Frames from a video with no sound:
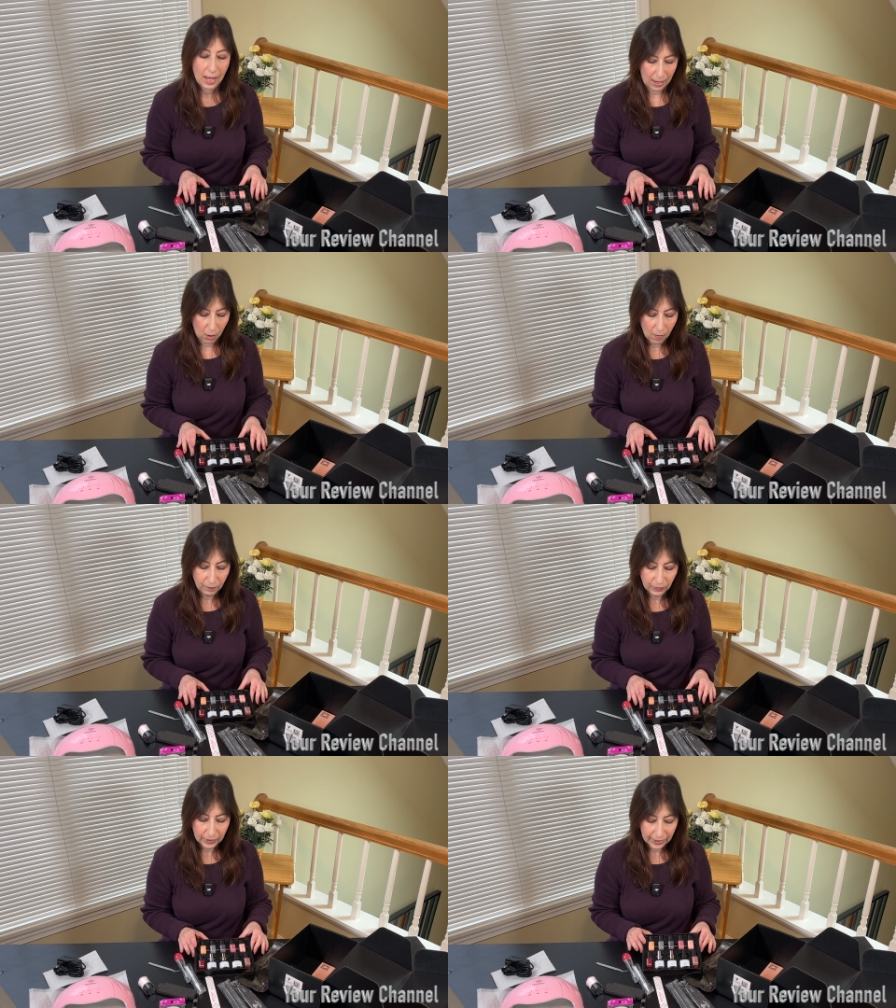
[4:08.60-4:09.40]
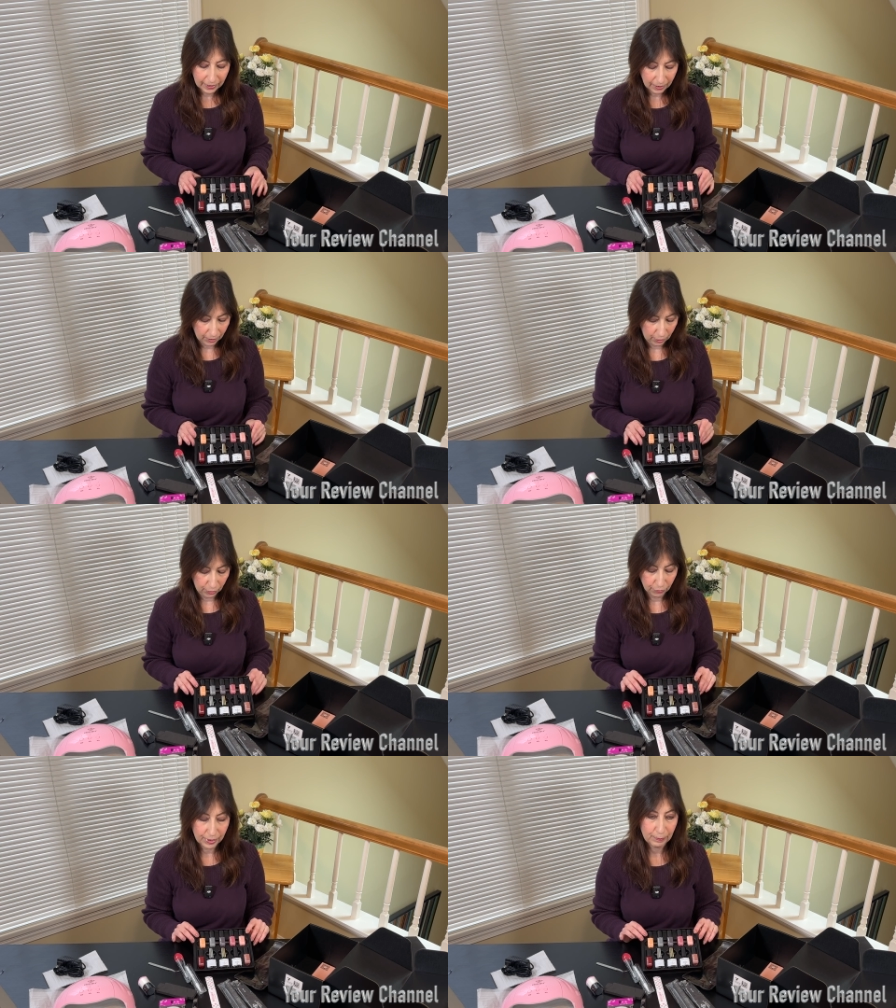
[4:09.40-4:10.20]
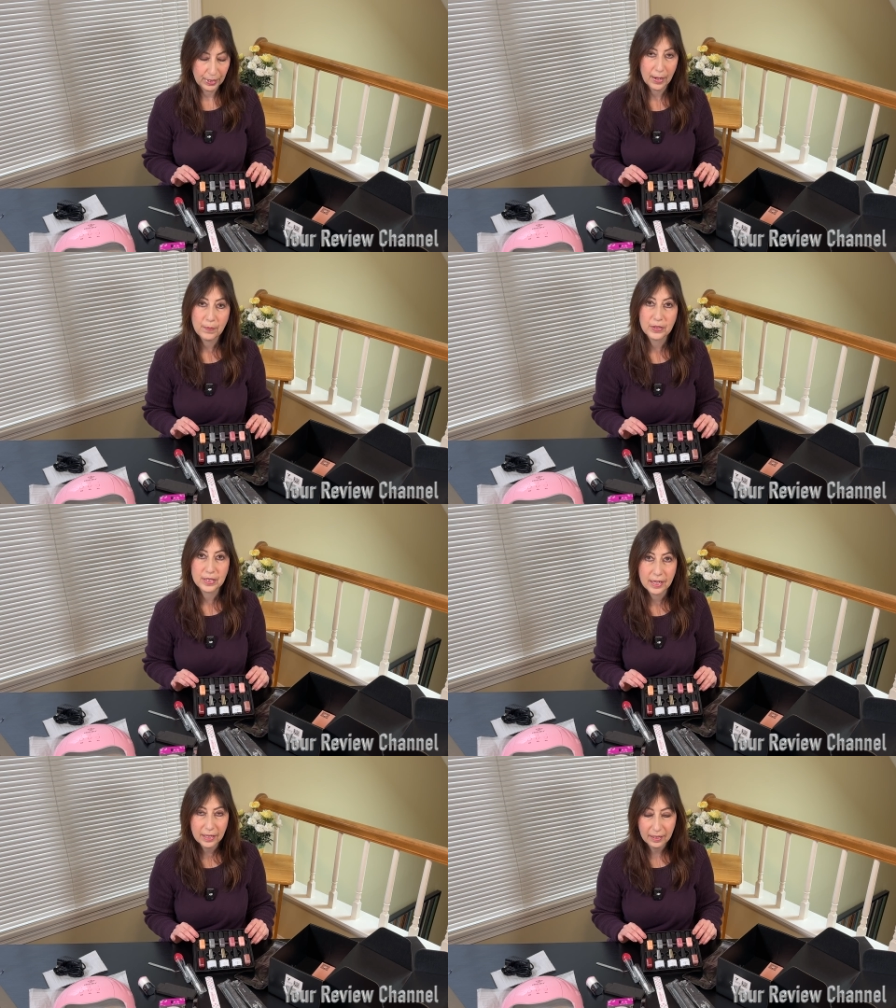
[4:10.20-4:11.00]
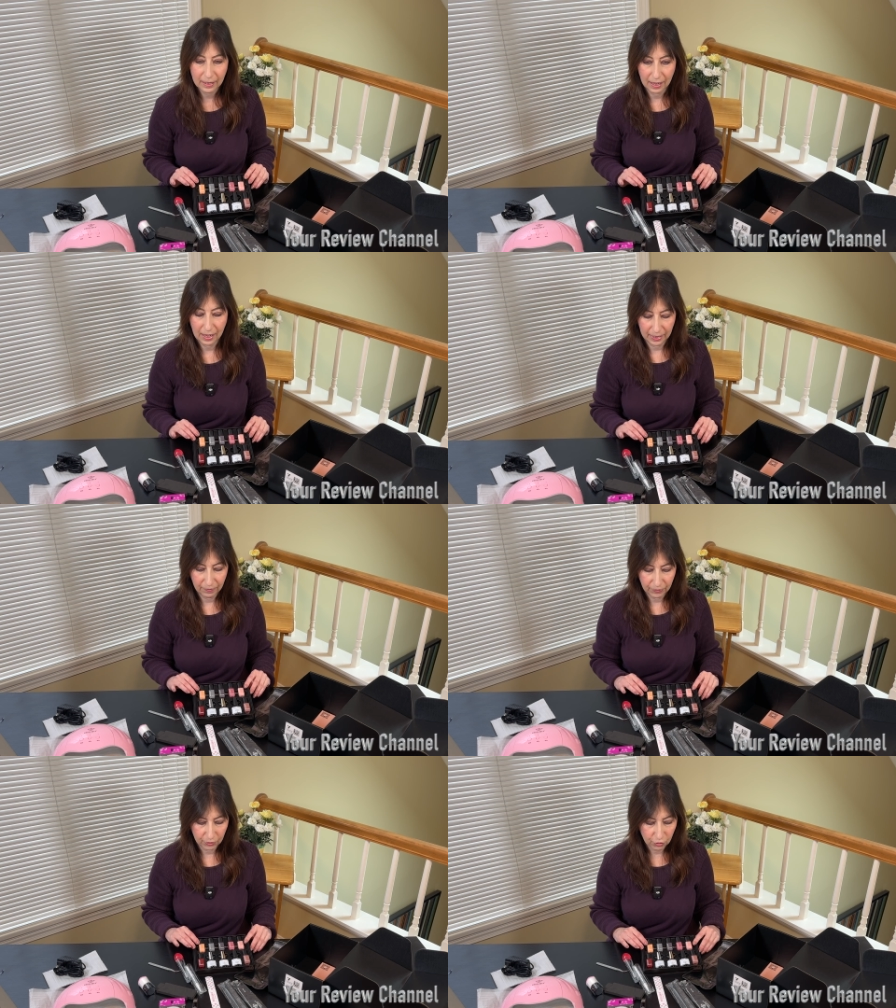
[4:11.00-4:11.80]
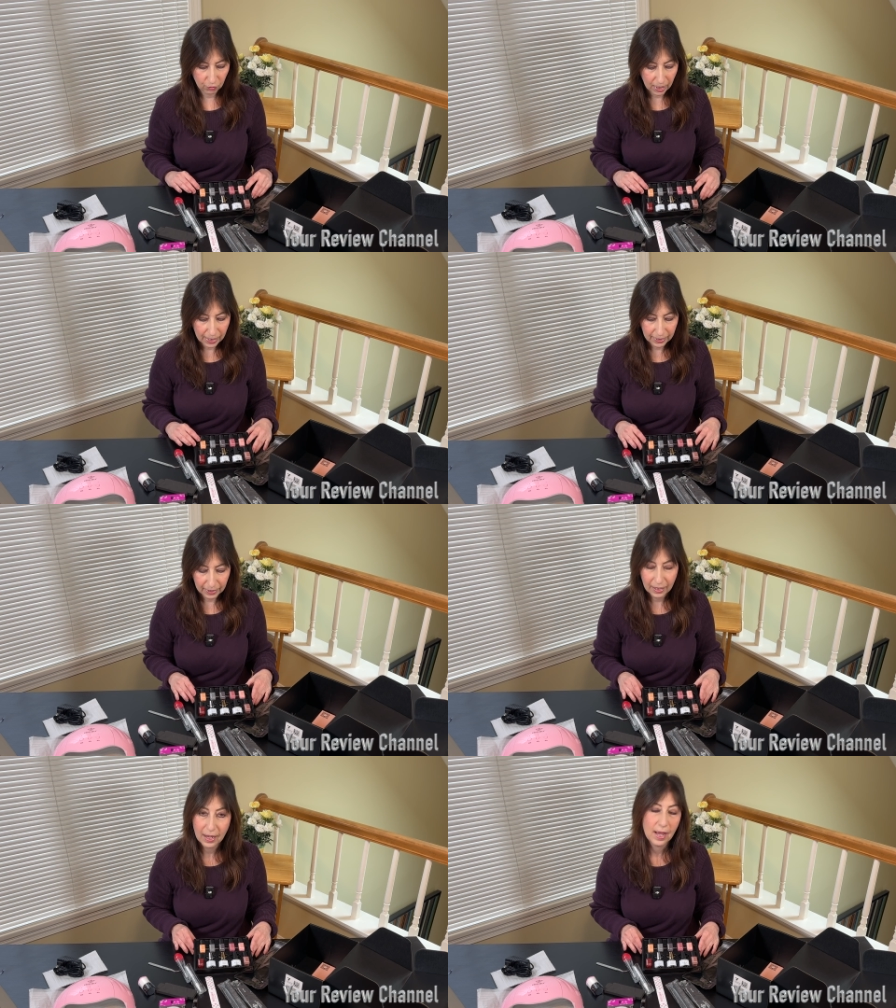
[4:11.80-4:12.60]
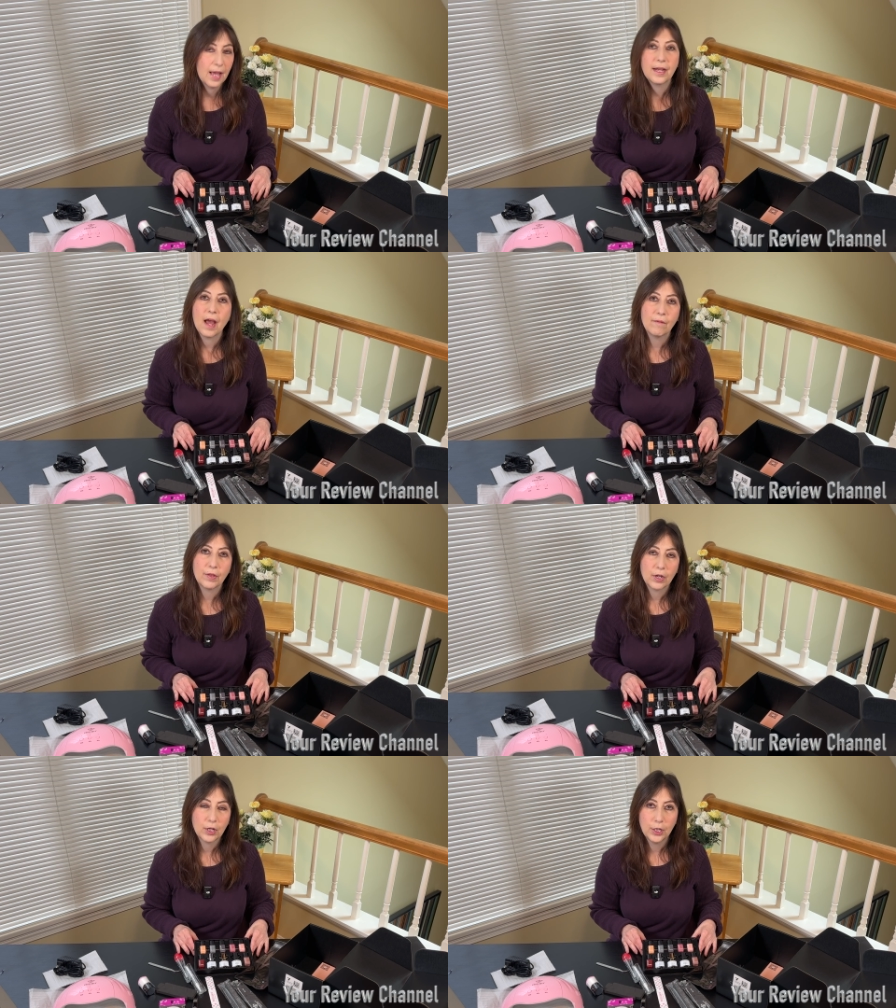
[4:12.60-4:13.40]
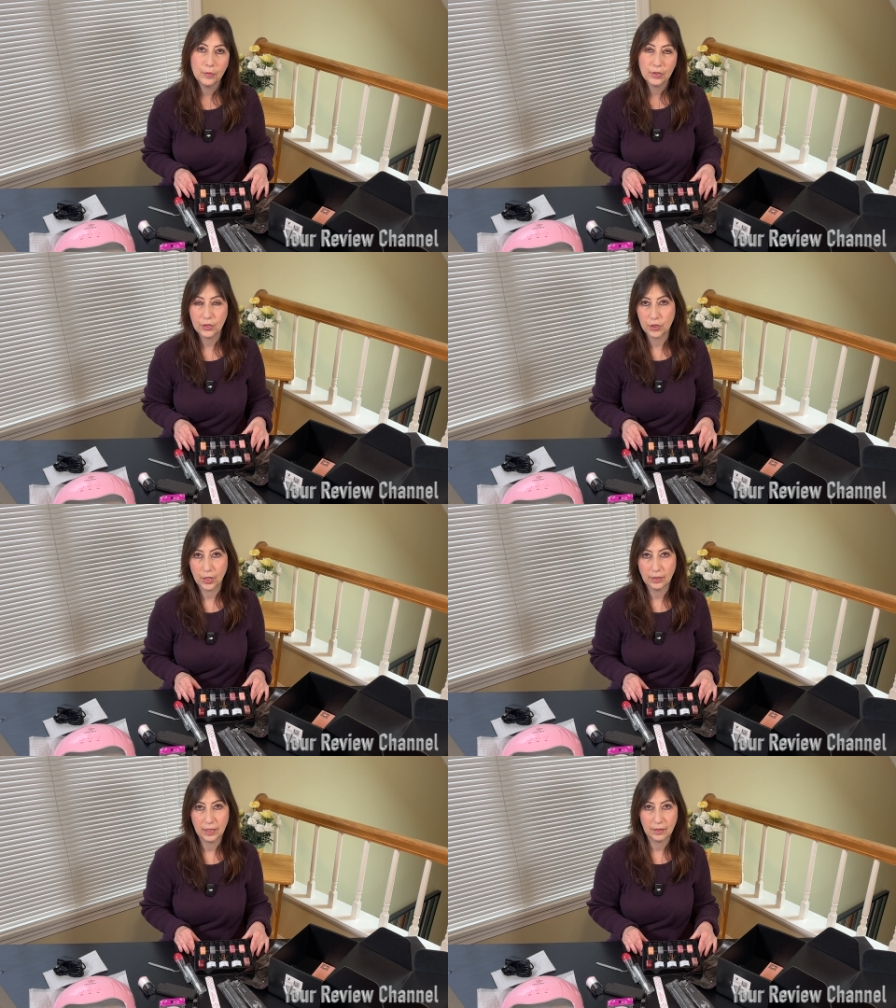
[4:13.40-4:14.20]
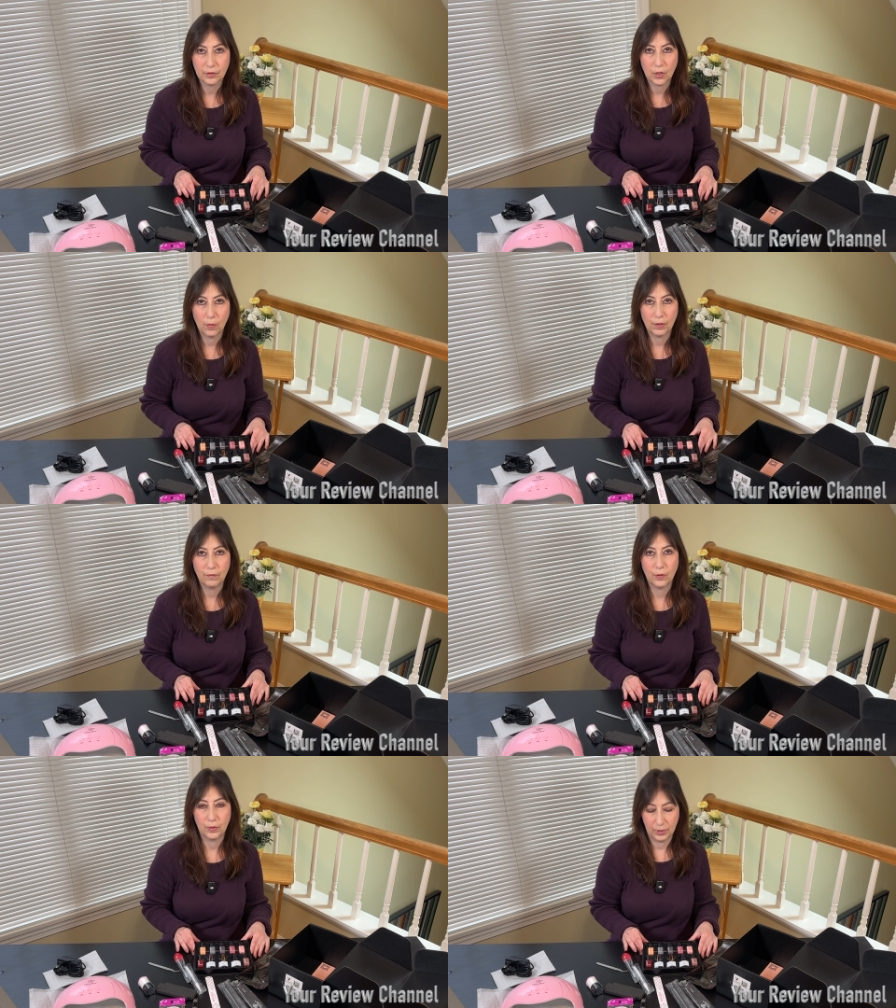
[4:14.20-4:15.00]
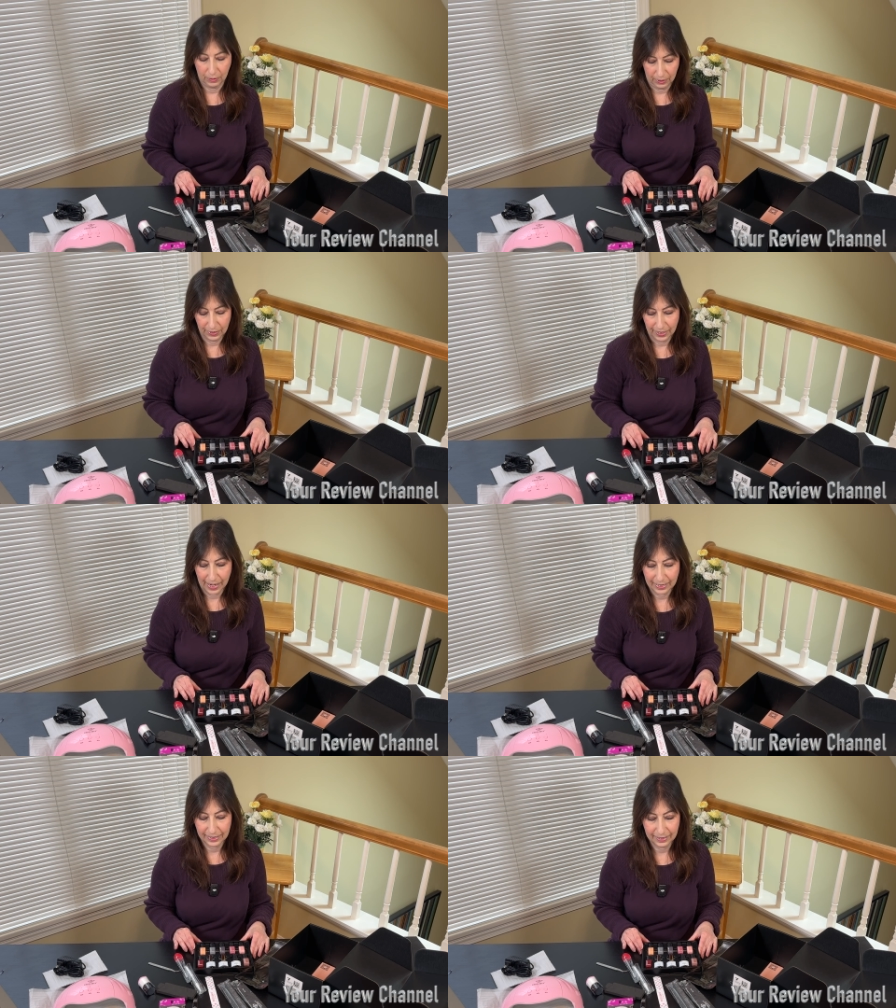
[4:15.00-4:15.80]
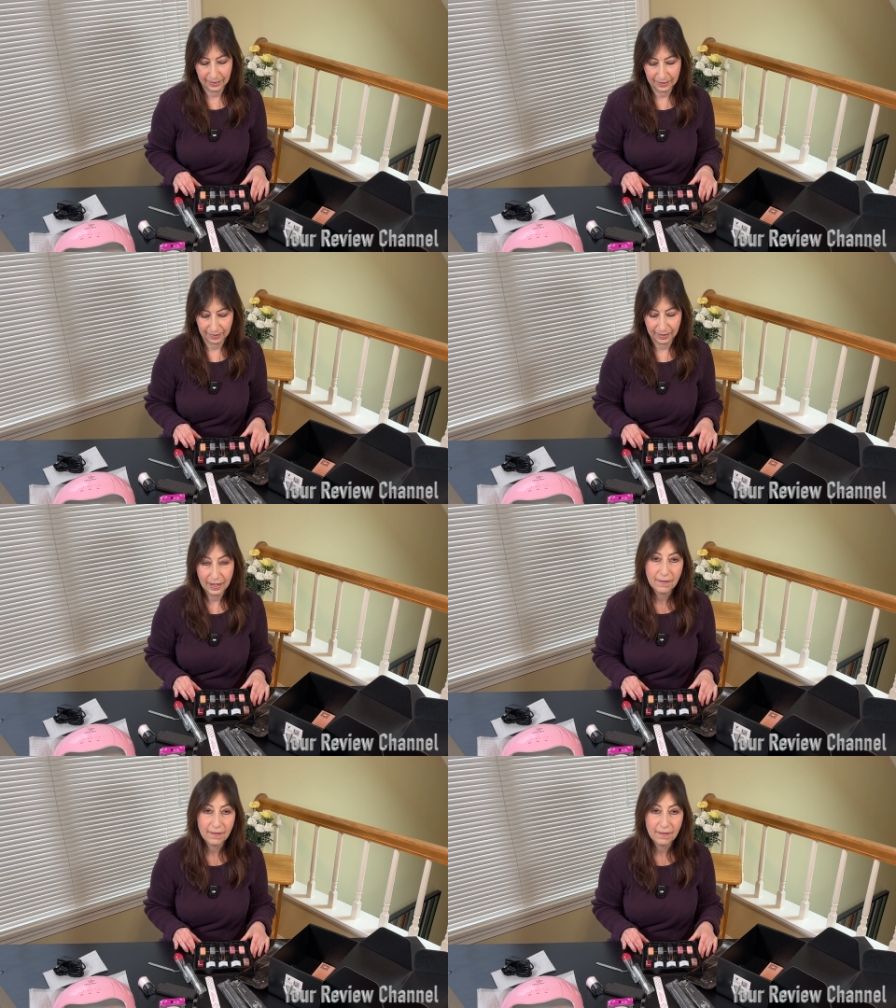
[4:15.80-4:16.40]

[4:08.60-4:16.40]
Hopefully you pick up this kit, give it a try, and have the cutest gel nails going forward to the next season.